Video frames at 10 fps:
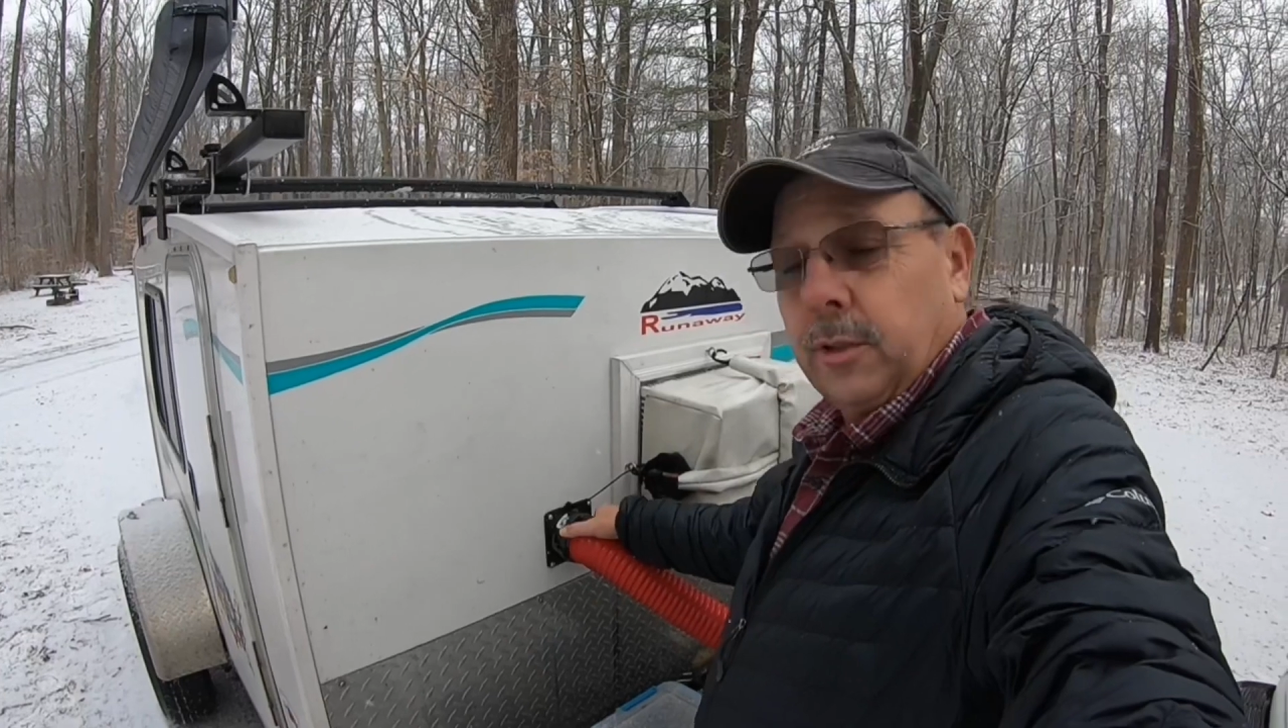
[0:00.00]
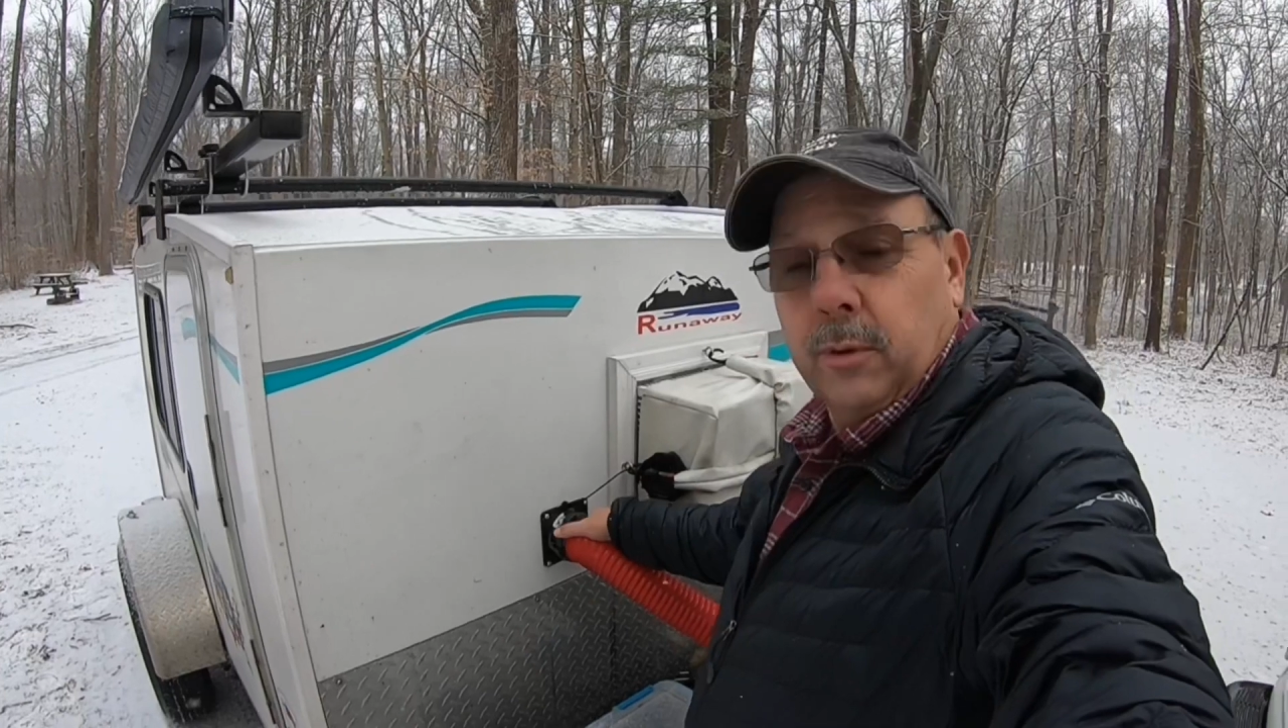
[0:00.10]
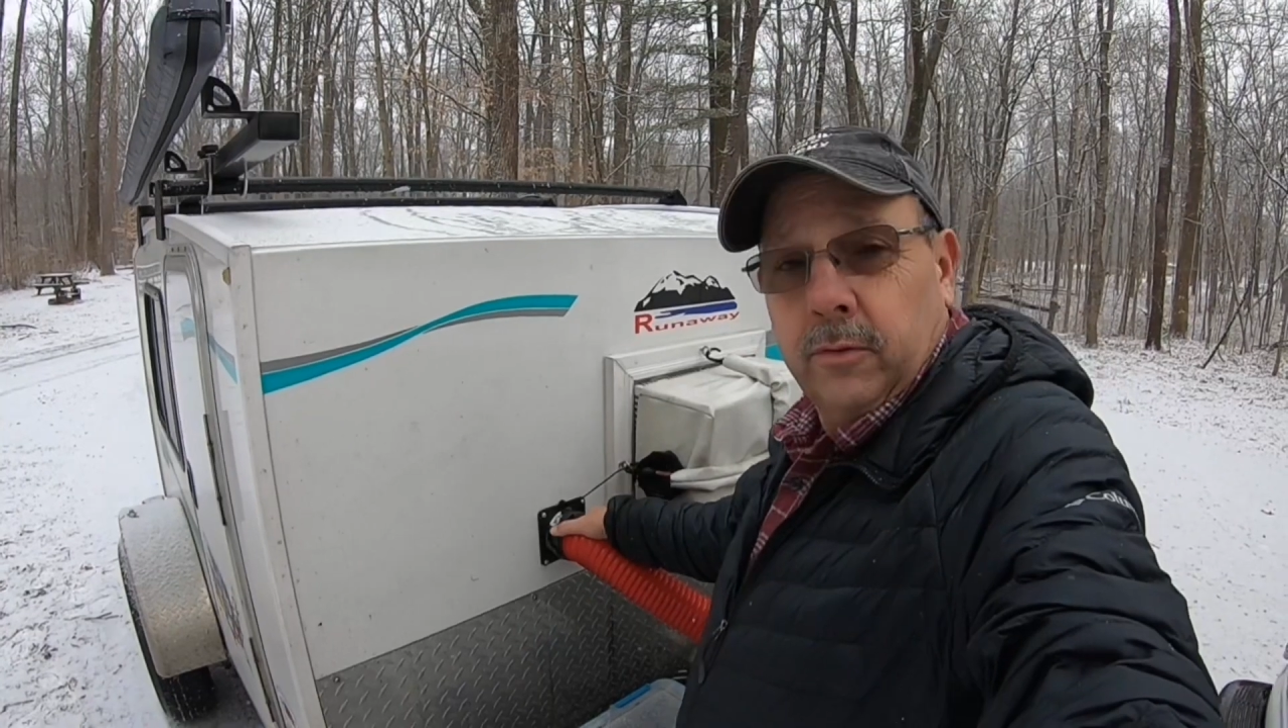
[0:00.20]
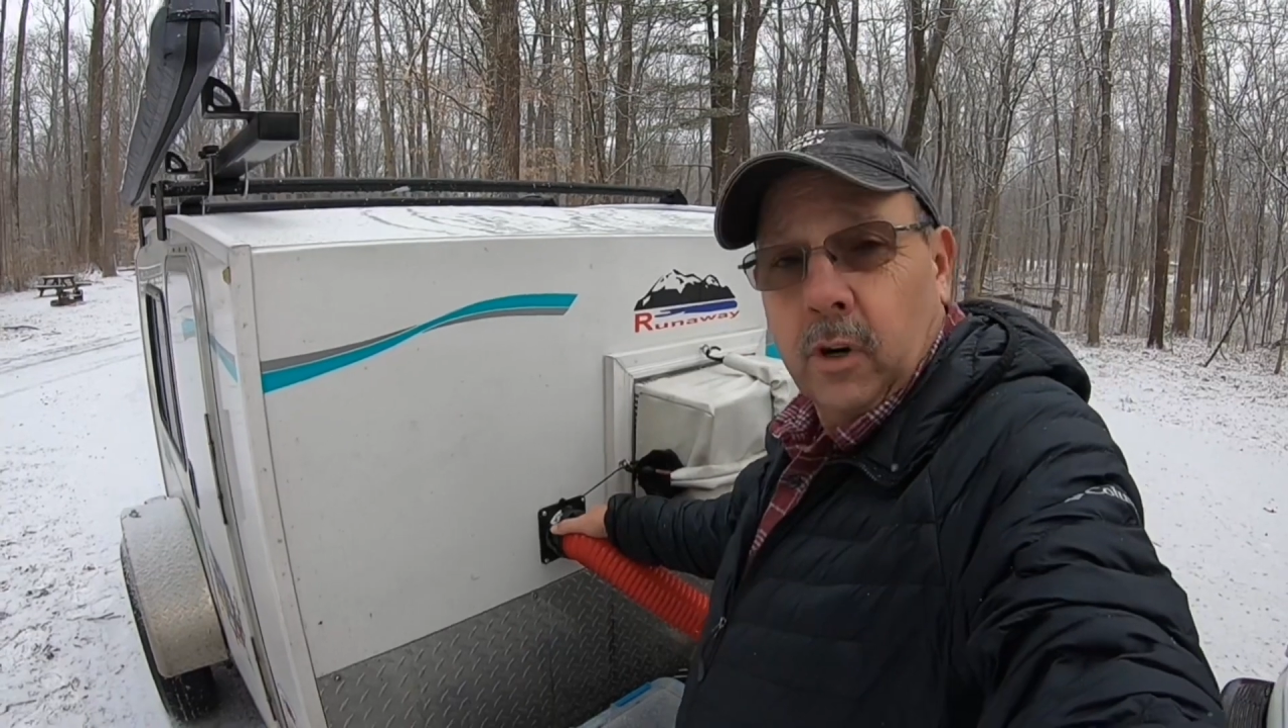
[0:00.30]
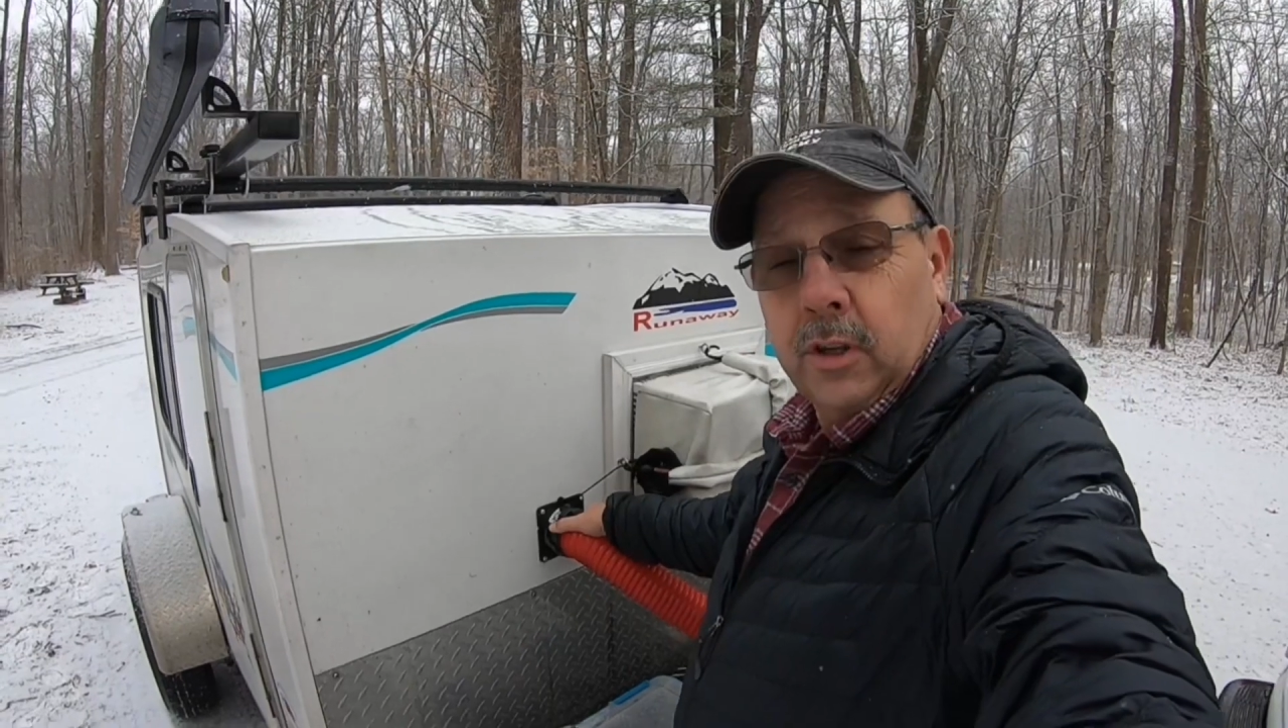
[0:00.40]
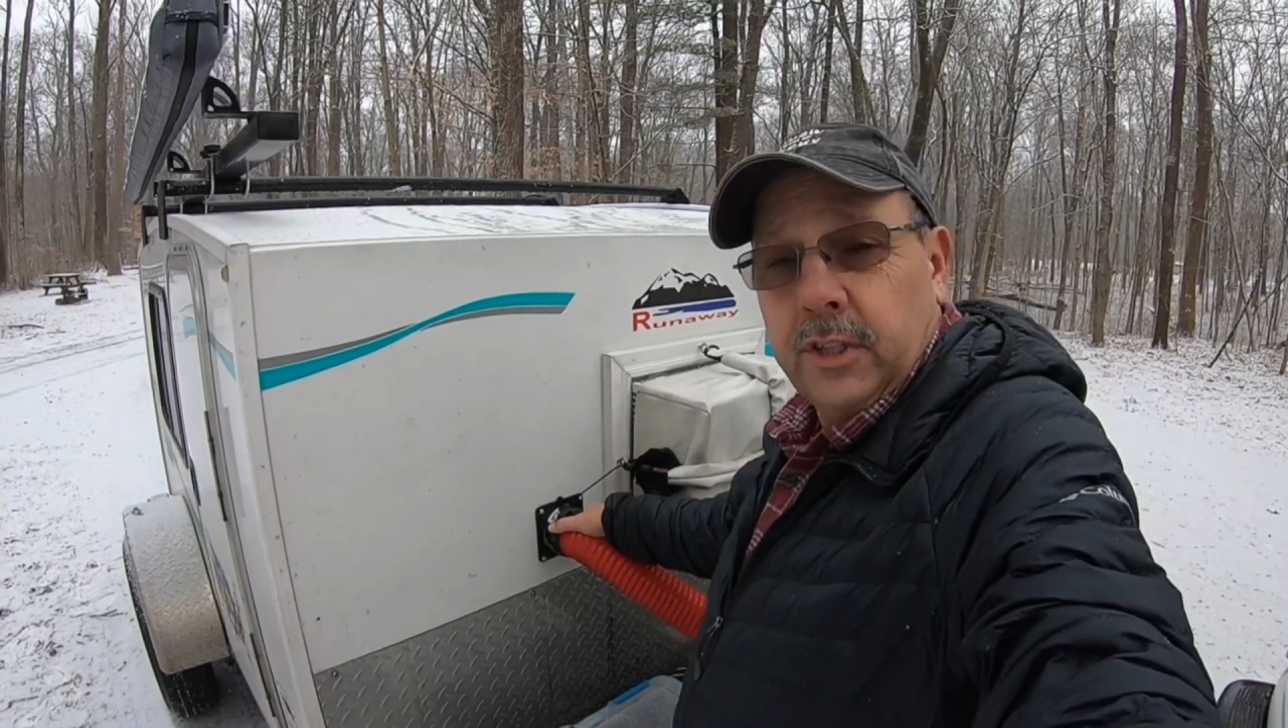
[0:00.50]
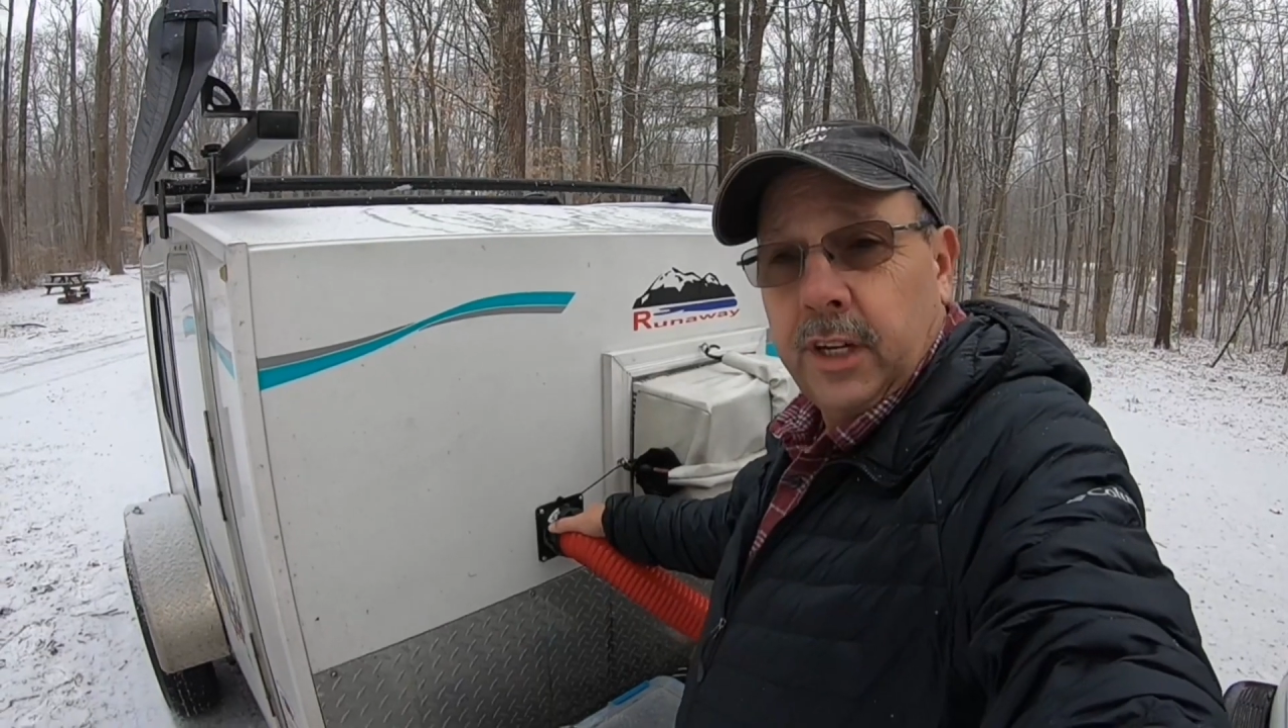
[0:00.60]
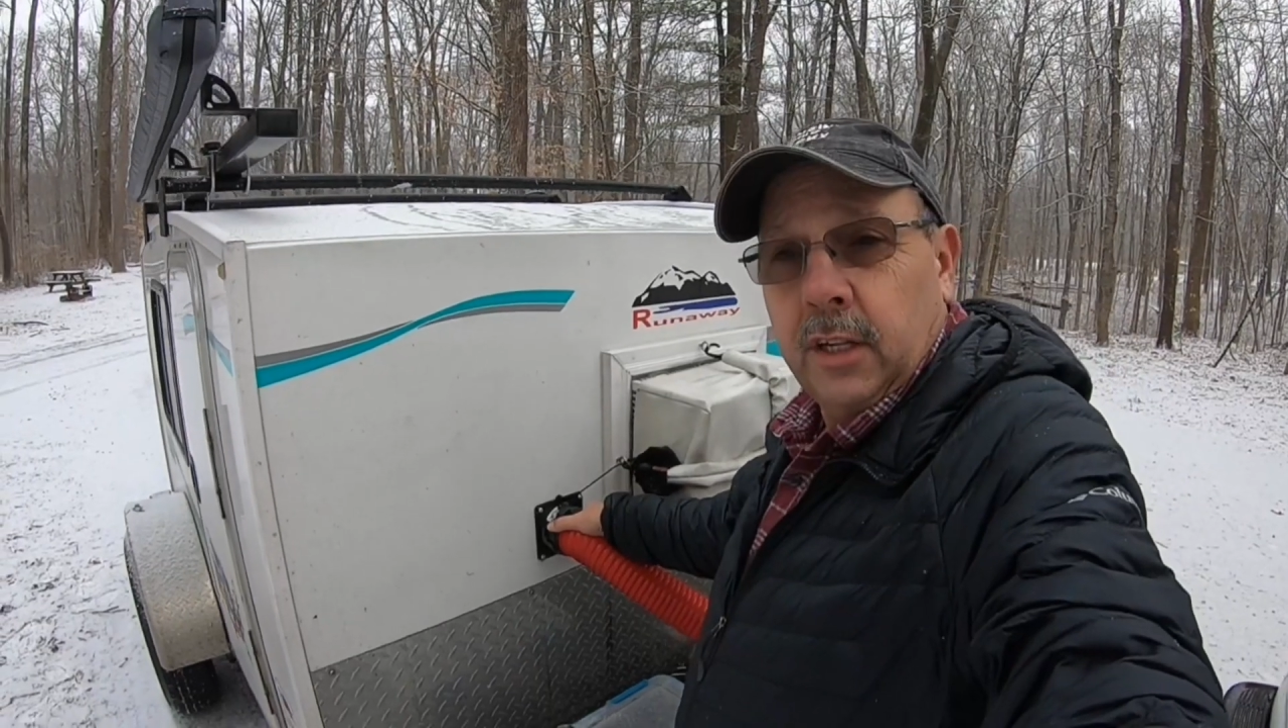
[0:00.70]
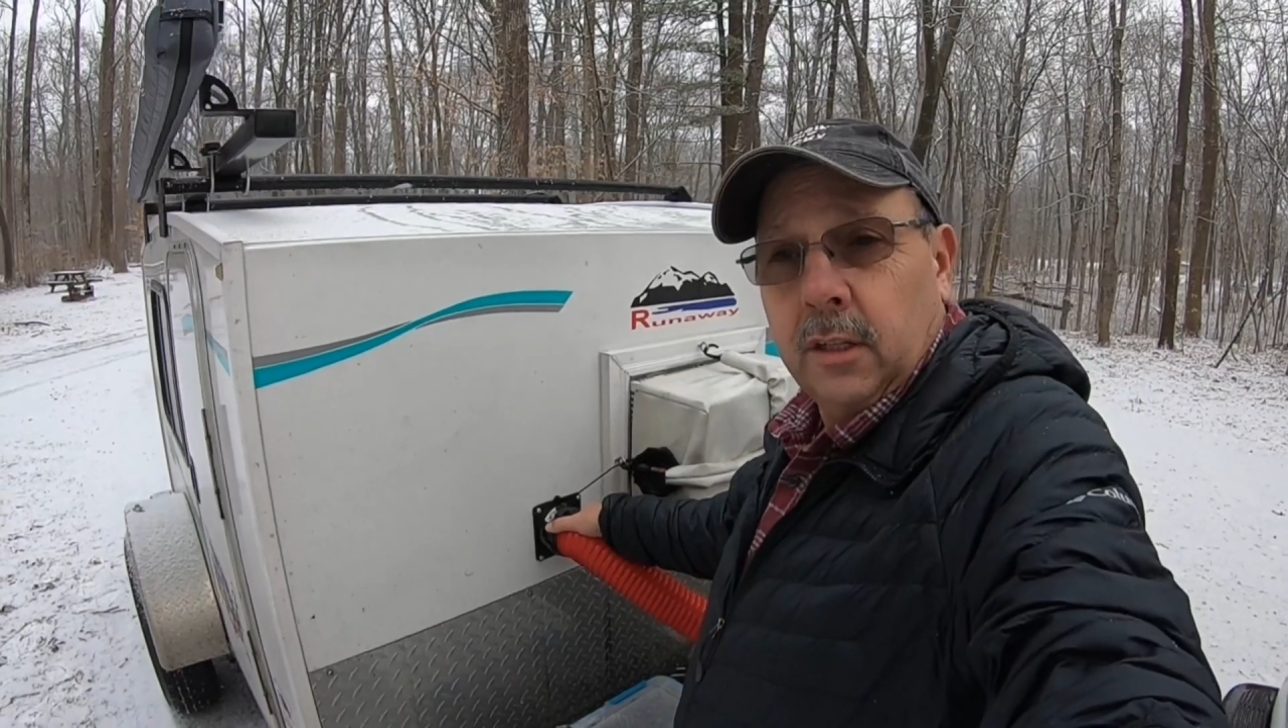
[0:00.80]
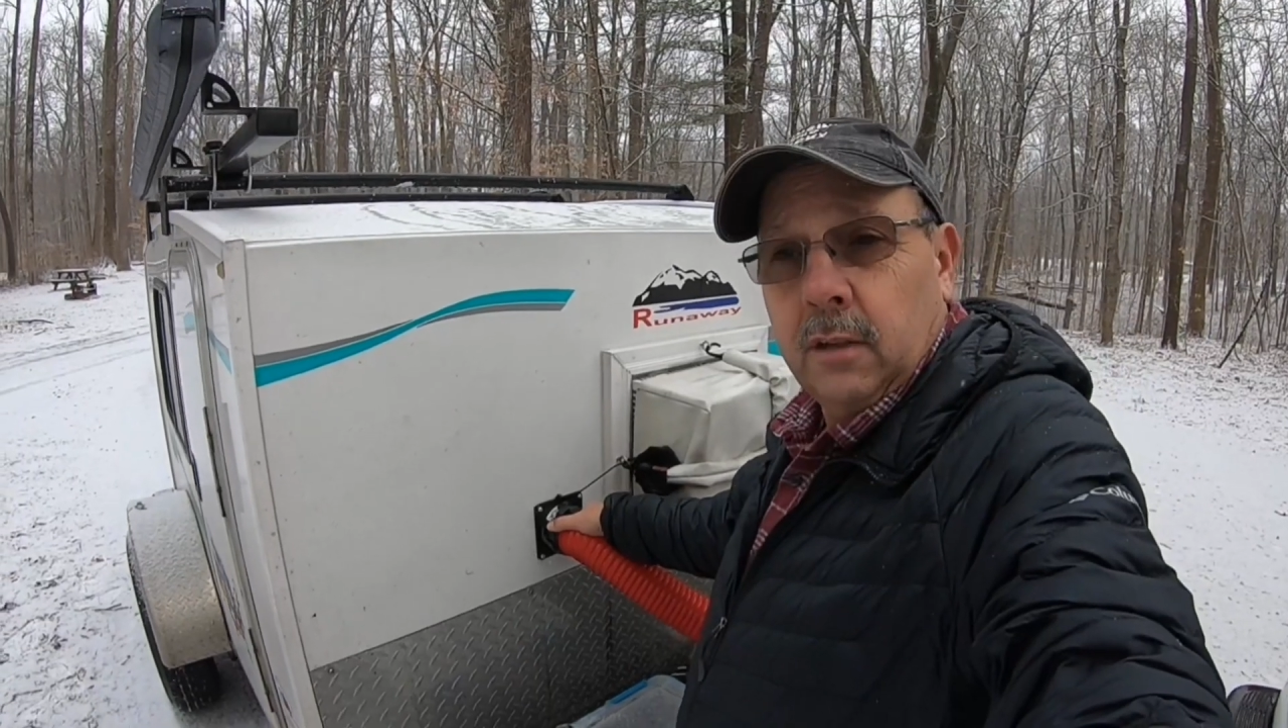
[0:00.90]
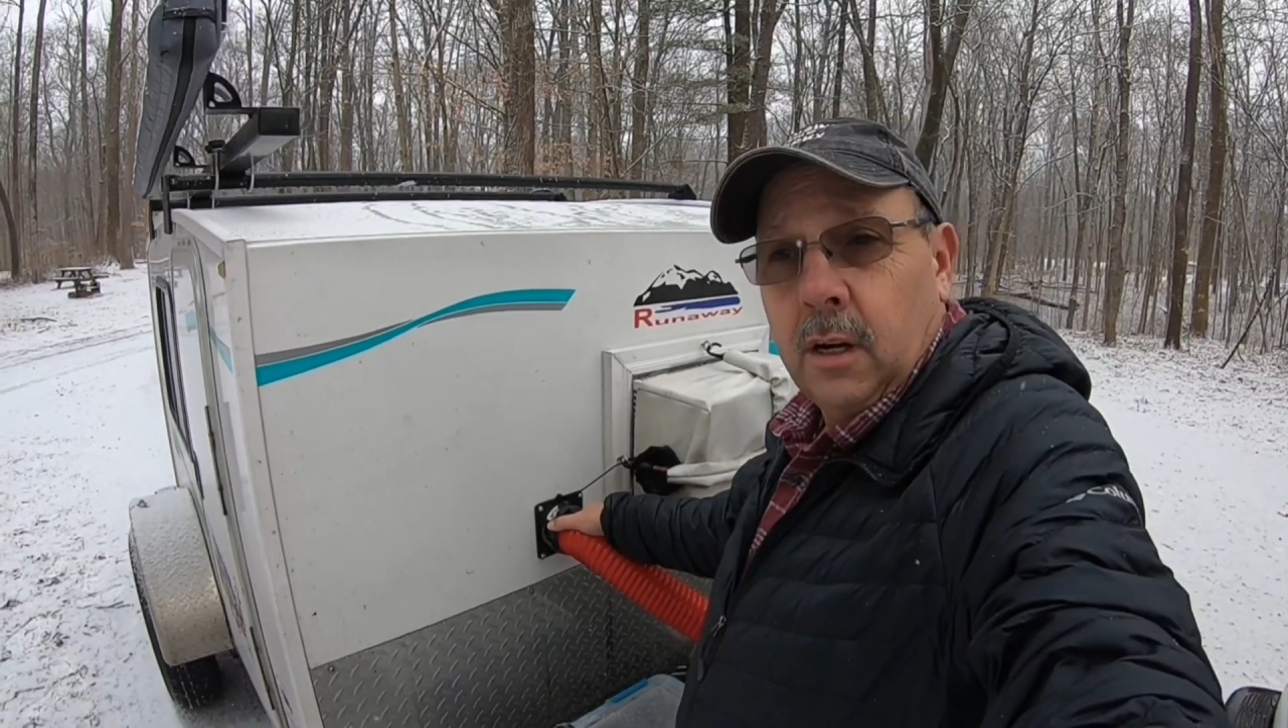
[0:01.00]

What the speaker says: the reverse here